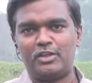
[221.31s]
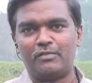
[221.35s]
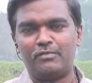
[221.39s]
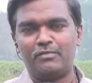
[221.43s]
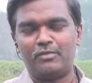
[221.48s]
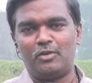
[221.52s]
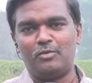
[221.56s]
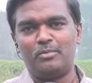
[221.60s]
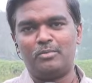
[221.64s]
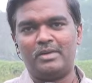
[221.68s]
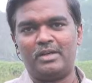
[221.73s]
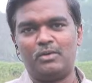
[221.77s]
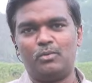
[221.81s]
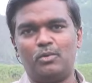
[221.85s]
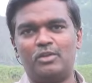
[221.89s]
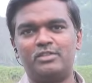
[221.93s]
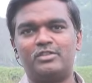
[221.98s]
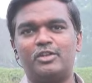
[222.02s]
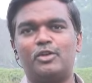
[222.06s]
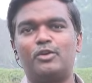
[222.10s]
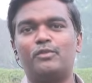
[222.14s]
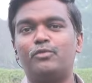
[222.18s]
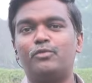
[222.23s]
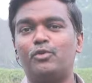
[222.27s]
of November, was
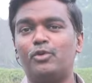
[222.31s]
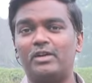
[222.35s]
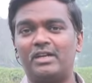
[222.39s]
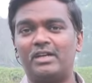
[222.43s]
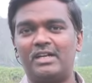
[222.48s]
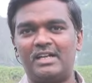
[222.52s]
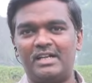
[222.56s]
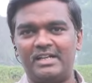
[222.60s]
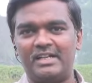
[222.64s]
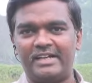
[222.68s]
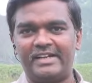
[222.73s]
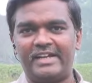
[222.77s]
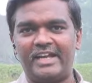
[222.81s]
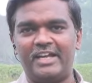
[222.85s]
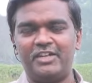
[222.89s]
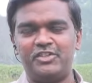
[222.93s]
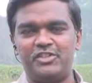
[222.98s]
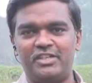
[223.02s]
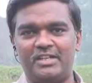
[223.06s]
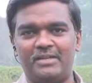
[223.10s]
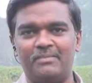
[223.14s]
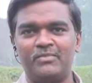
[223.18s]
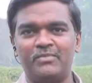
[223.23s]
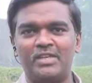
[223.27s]
around four hundred
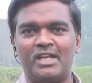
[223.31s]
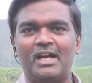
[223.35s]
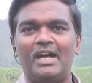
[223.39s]
kilograms.